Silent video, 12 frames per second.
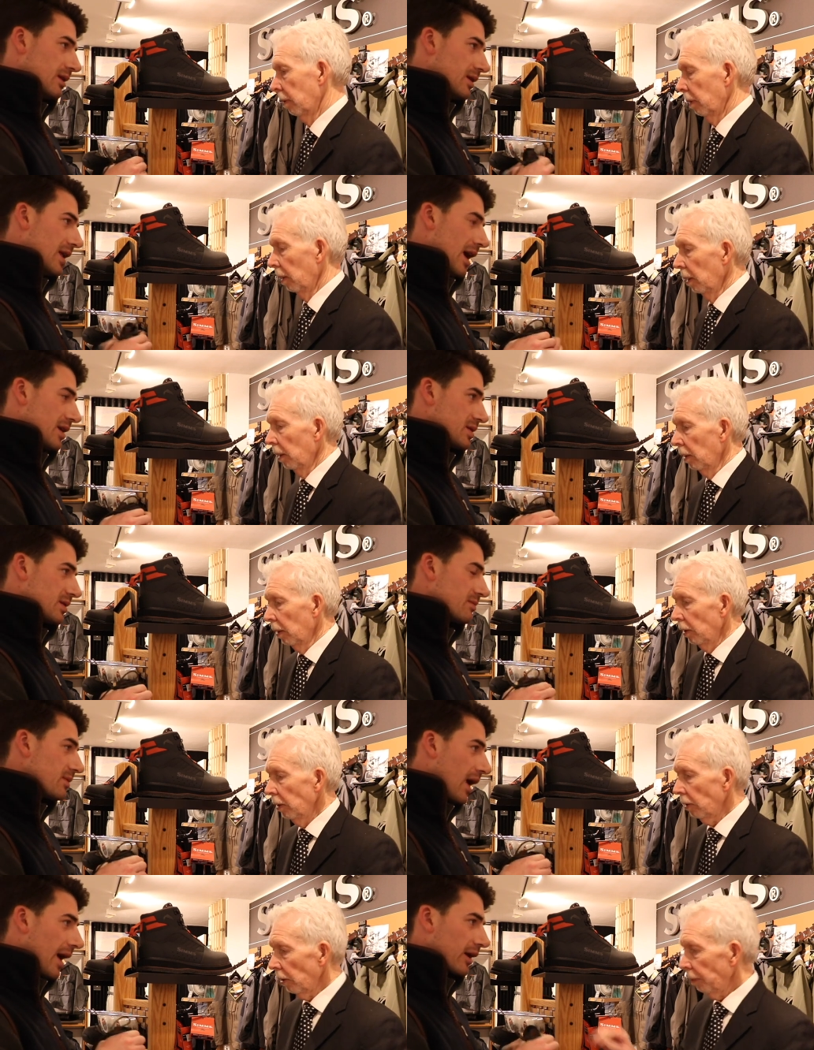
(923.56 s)
Speaker 1: less
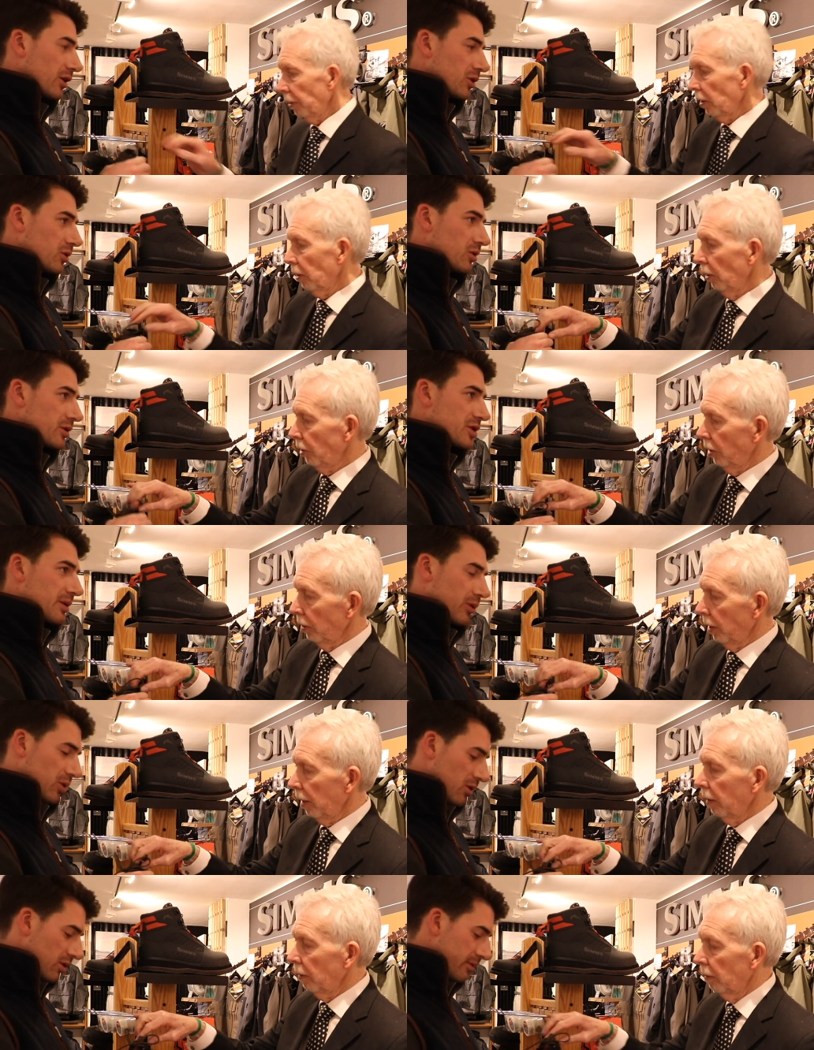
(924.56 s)
You've ankle
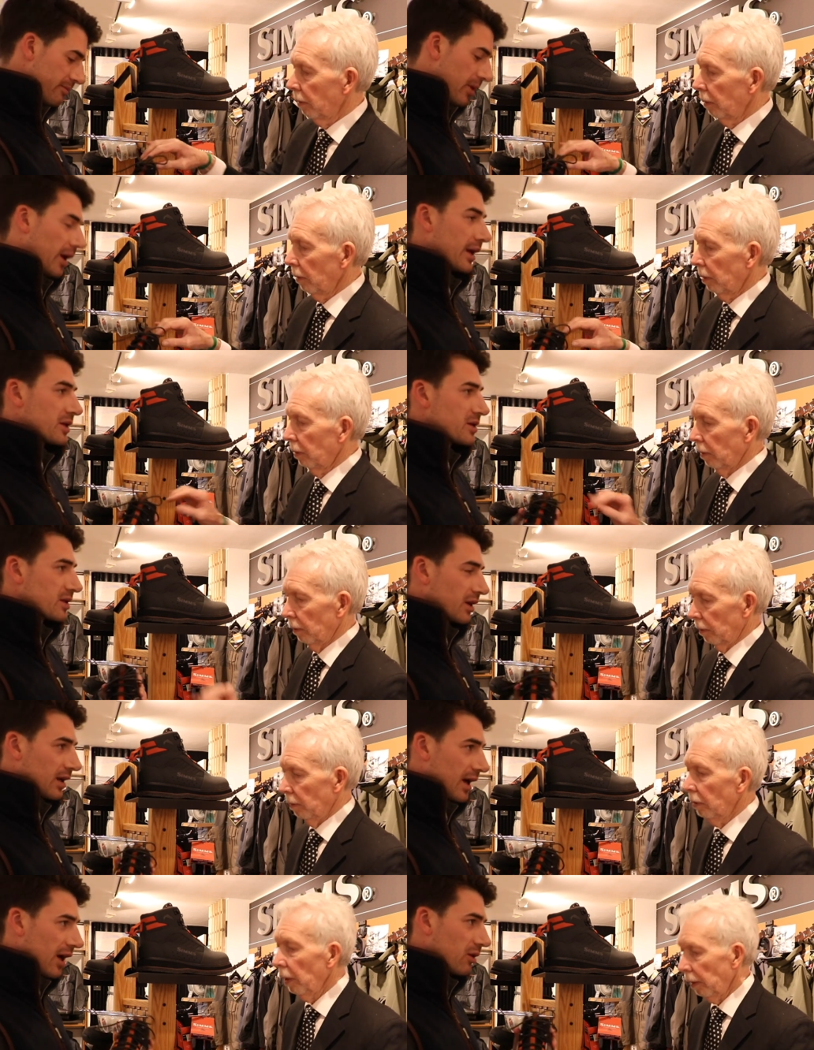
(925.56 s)
support, there. but it's
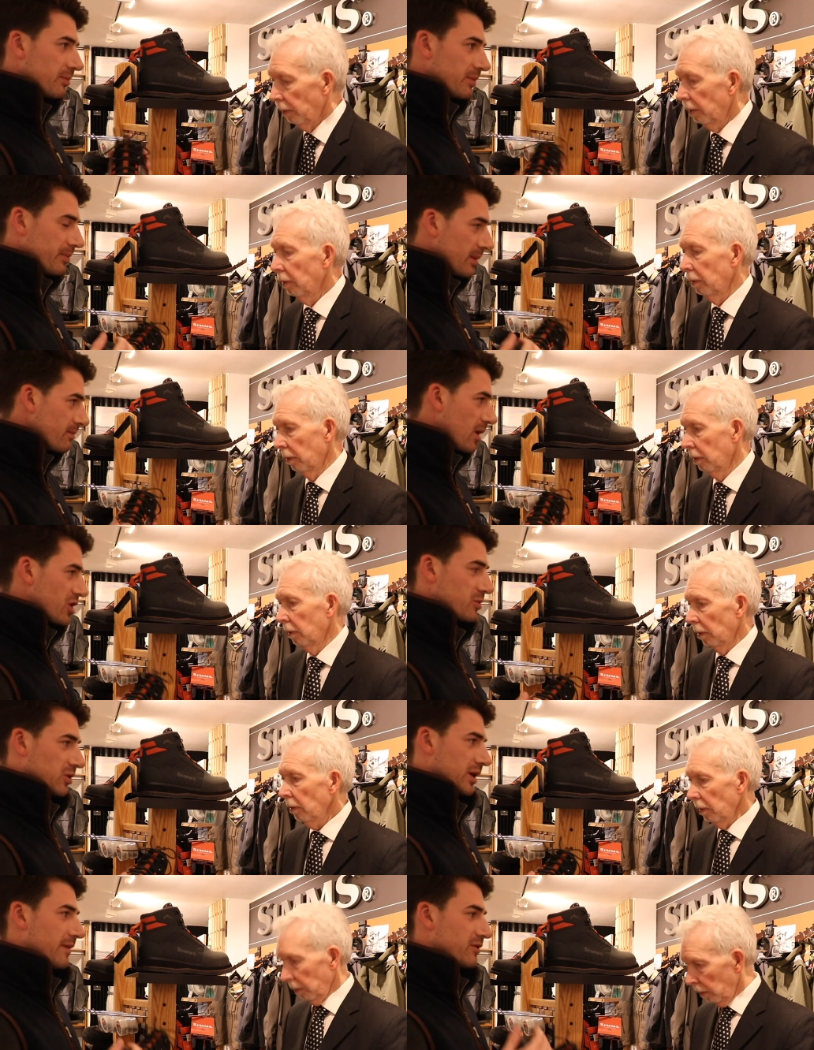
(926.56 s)
going to yeah. help be much
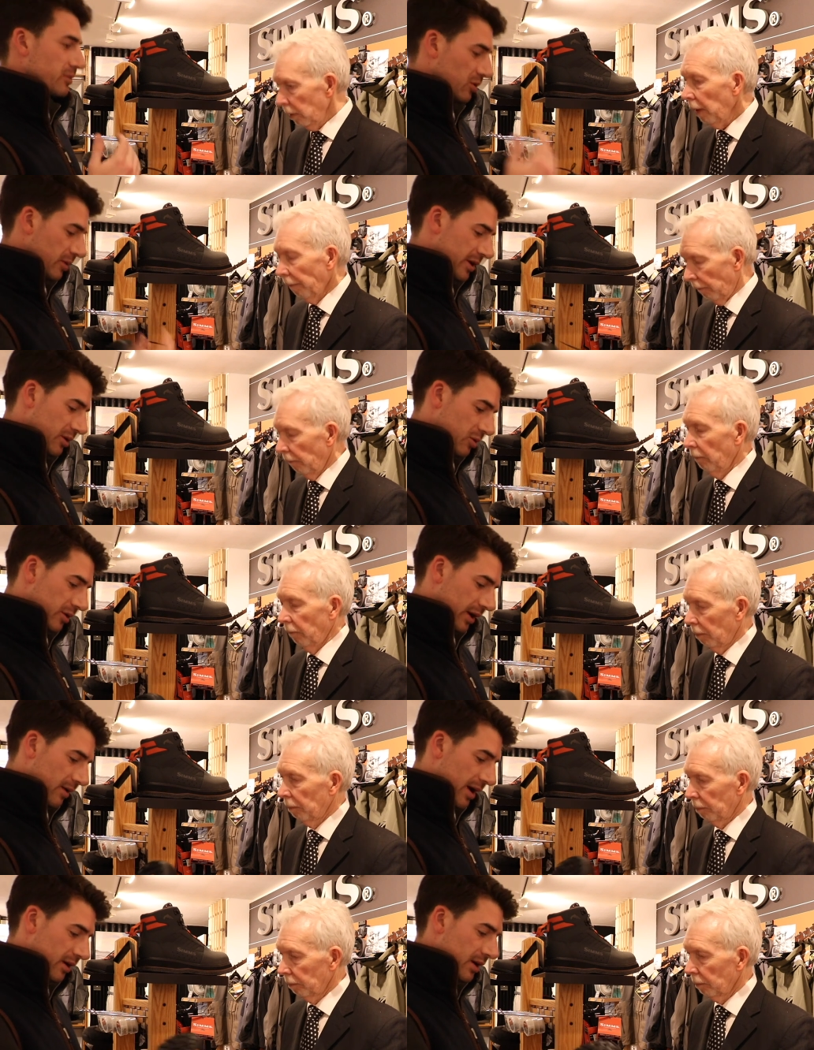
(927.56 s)
more comfortable yeah. when you're walking
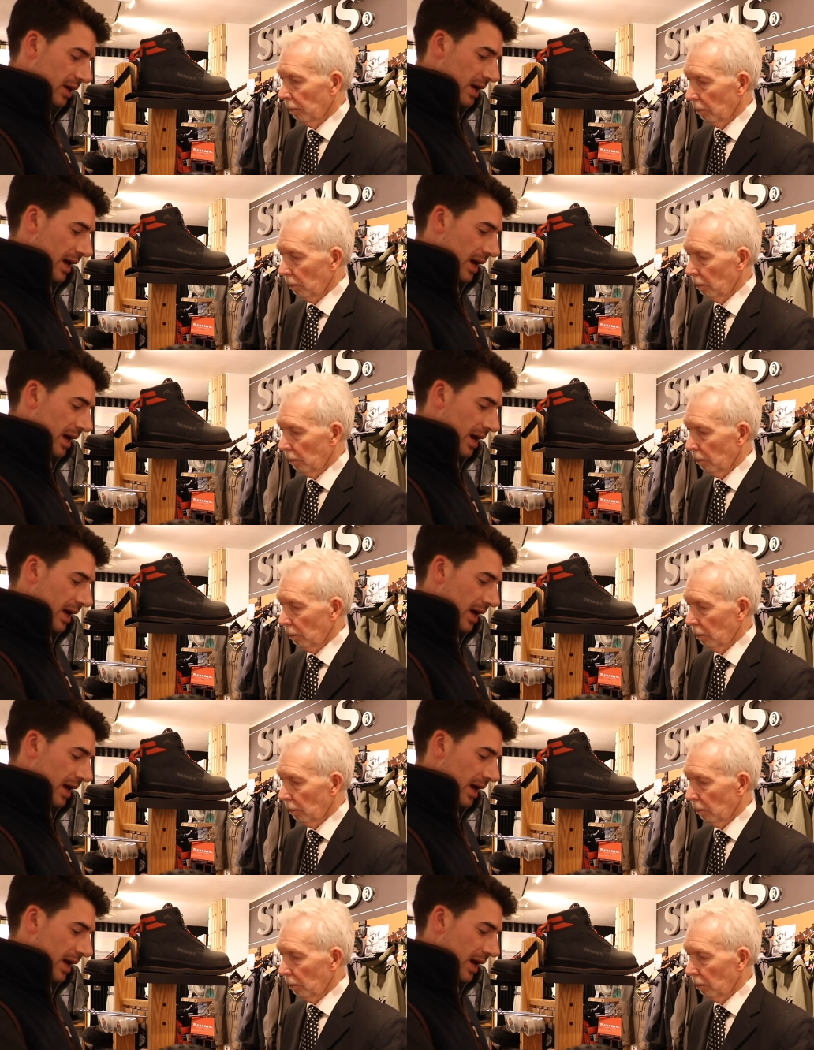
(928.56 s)
around,